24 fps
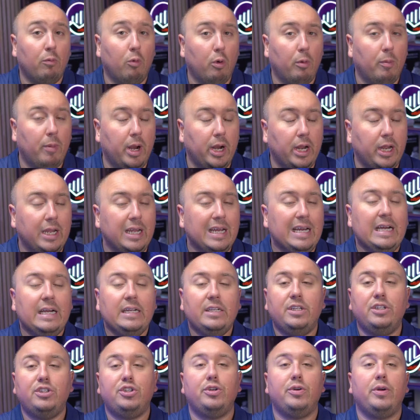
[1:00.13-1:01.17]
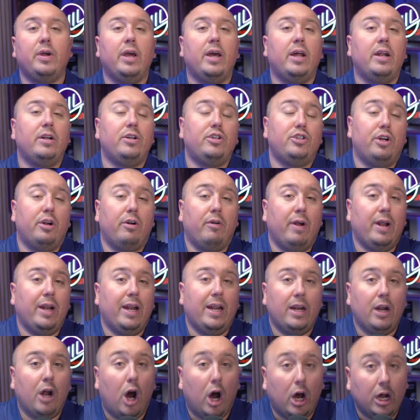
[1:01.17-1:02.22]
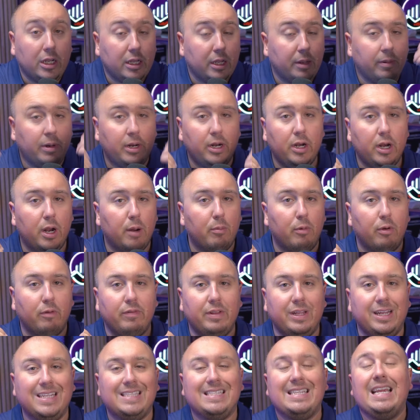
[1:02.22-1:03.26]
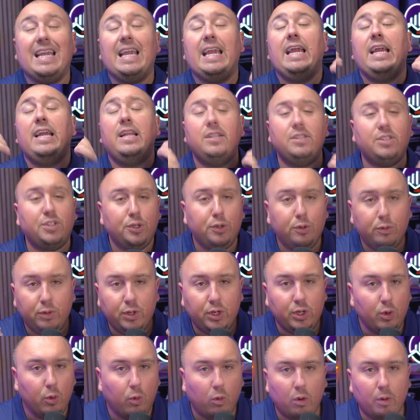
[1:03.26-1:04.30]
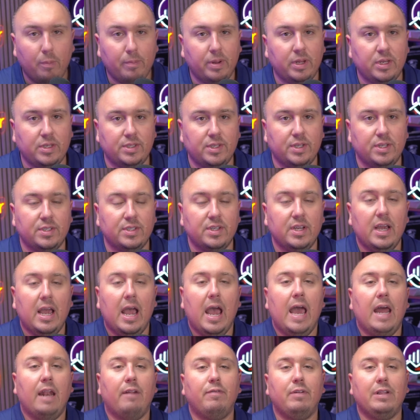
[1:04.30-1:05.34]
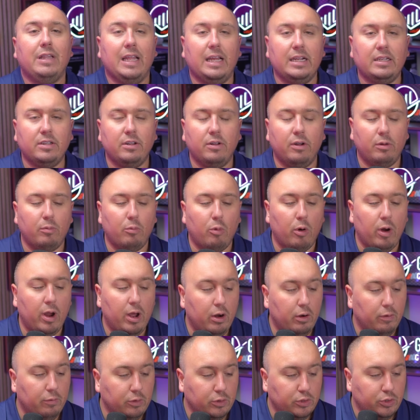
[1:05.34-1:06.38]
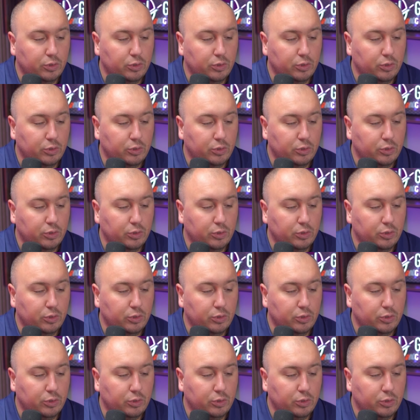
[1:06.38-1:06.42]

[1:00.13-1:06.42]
money, teaching you how to generate an unlimited number of leads into your business. And if you'd like to learn more, head over to